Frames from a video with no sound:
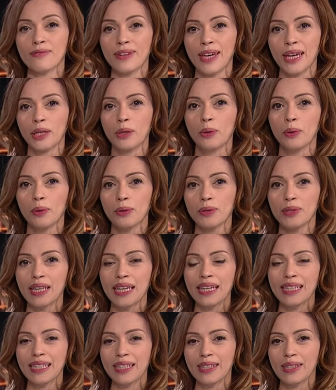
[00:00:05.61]
records
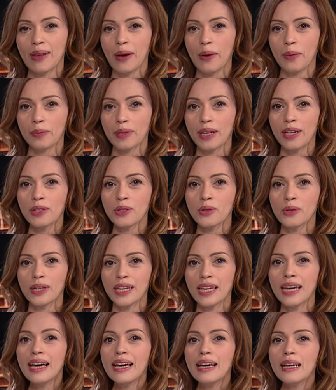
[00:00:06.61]
in its home
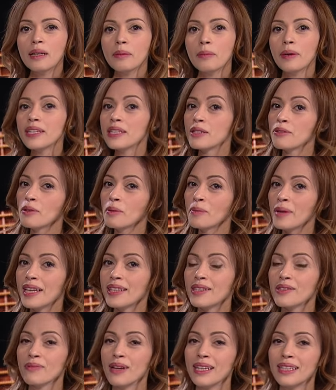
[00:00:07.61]
country, but it
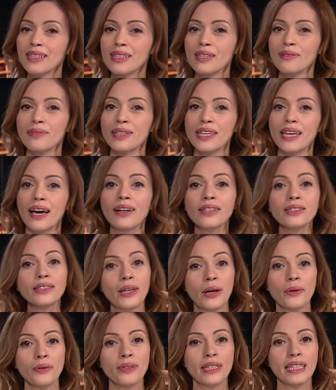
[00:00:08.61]
remains relatively
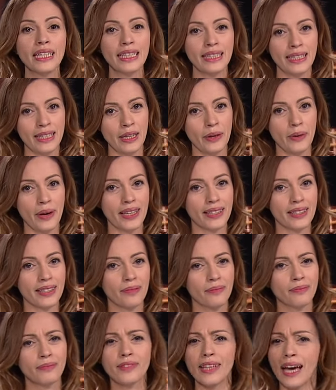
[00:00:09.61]
unknown in the U S.
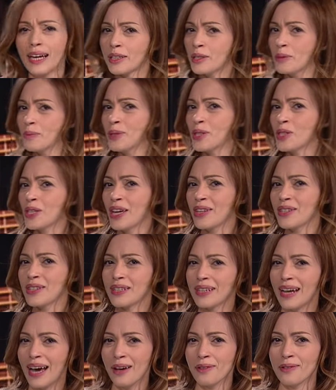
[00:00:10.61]
That could be changing
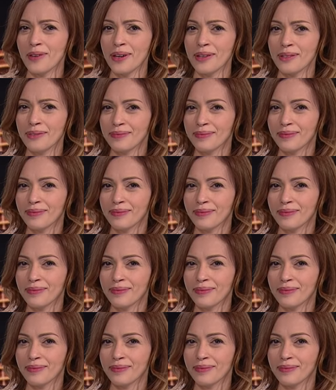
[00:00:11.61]
now, though.